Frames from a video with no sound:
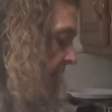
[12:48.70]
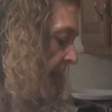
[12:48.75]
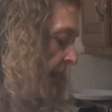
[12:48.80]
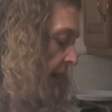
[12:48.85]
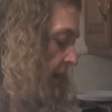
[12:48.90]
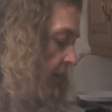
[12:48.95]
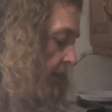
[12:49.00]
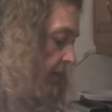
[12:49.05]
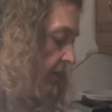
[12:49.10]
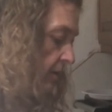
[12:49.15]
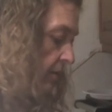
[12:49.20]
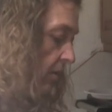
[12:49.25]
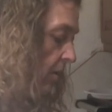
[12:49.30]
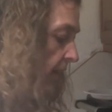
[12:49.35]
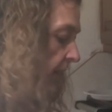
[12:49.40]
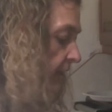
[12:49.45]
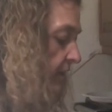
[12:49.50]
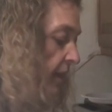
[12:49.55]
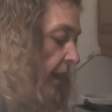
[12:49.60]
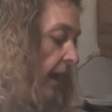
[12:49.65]
now, as
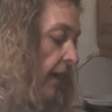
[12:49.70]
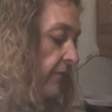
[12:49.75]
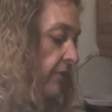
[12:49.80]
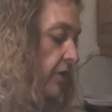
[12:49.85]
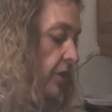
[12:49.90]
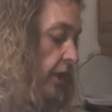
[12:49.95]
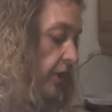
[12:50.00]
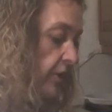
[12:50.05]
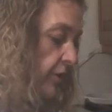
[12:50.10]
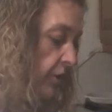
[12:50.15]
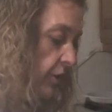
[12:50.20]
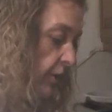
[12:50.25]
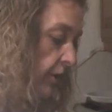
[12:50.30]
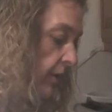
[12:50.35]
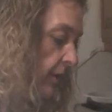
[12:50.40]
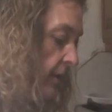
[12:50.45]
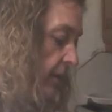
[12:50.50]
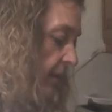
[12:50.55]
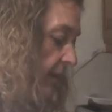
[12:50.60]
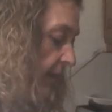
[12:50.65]
long as you have
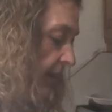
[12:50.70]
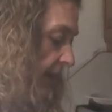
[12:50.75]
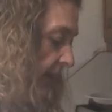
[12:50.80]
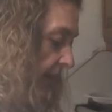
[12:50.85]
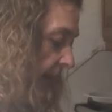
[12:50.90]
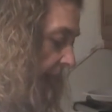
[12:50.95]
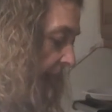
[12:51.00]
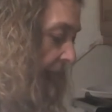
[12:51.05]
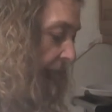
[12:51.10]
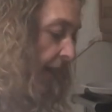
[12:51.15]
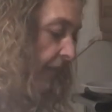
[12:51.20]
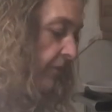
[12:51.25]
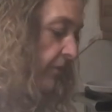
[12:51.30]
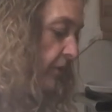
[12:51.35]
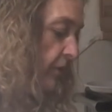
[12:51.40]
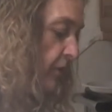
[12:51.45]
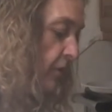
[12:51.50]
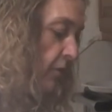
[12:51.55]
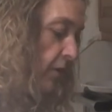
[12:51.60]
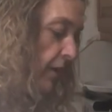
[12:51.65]
ginger, you have
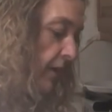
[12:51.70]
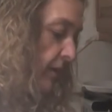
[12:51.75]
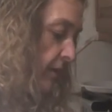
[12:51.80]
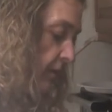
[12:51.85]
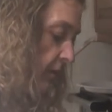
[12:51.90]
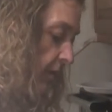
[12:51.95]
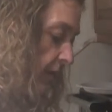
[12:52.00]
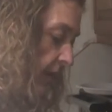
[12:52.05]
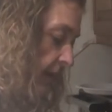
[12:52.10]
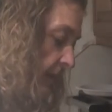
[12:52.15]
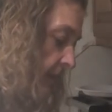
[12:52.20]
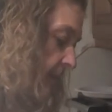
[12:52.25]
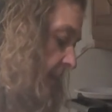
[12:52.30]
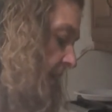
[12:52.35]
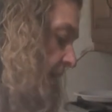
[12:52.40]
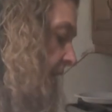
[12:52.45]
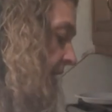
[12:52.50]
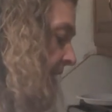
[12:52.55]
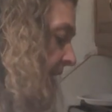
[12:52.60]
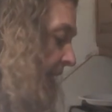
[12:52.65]
the soy sauce,
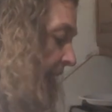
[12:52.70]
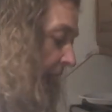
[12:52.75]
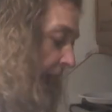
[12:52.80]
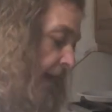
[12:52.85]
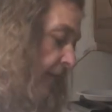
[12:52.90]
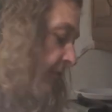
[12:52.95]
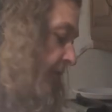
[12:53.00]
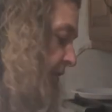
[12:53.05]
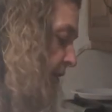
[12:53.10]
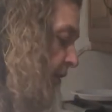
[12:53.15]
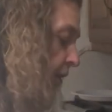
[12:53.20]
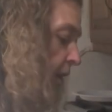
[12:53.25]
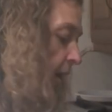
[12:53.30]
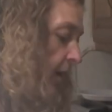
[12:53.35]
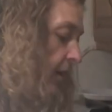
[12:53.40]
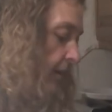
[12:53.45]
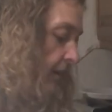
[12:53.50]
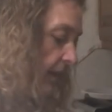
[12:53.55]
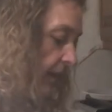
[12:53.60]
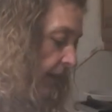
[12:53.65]
you have the
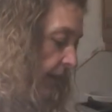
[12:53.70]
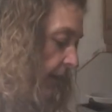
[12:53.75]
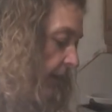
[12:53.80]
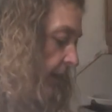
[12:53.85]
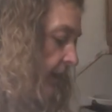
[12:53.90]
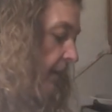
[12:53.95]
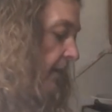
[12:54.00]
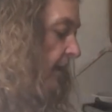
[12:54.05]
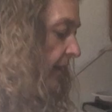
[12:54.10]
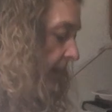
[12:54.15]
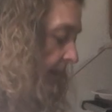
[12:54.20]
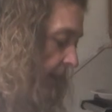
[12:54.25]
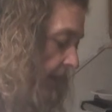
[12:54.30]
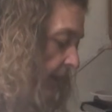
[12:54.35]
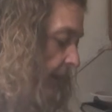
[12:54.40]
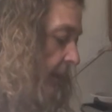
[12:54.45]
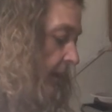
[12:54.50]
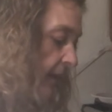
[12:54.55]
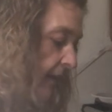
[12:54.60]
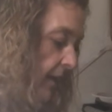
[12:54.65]
garlic,
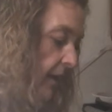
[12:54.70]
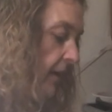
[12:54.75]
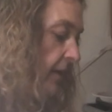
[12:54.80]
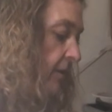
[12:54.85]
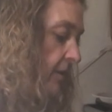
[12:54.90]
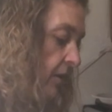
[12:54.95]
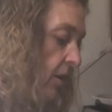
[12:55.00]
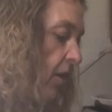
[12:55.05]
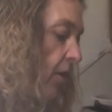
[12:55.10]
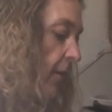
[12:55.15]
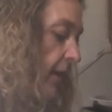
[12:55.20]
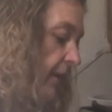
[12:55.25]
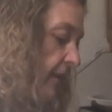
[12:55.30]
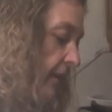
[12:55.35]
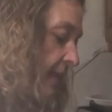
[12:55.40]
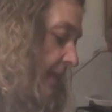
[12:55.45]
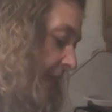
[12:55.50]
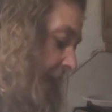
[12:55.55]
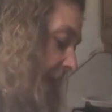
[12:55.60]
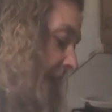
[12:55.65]
it's going
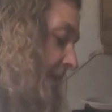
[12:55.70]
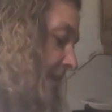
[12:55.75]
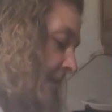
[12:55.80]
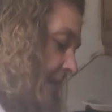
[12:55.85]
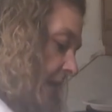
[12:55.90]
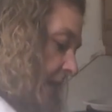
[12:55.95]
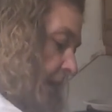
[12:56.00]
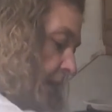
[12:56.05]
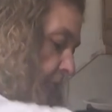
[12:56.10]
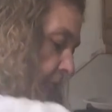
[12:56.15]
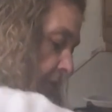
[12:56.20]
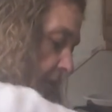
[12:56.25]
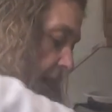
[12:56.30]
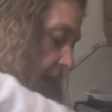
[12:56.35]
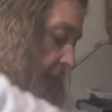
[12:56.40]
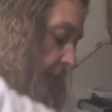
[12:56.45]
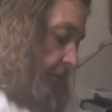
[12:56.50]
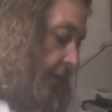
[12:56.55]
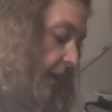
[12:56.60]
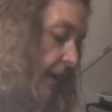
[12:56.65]
to taste like
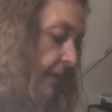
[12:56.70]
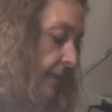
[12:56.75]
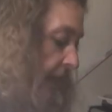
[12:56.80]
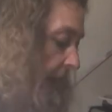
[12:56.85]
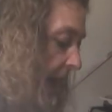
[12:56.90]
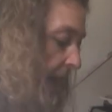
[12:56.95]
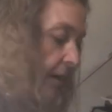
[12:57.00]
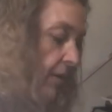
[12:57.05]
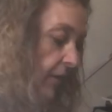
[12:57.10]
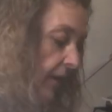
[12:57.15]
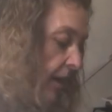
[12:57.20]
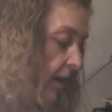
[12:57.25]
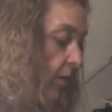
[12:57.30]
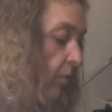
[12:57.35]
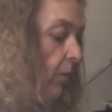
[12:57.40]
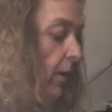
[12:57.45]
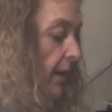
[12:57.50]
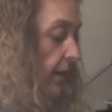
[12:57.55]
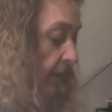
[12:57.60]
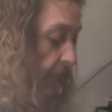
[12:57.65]
fried rice. I don't care
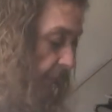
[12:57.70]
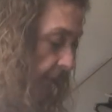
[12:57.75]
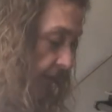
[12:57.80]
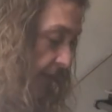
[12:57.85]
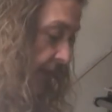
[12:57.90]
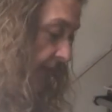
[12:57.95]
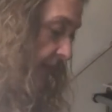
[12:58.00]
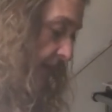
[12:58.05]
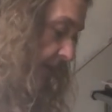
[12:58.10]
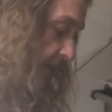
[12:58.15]
what you put in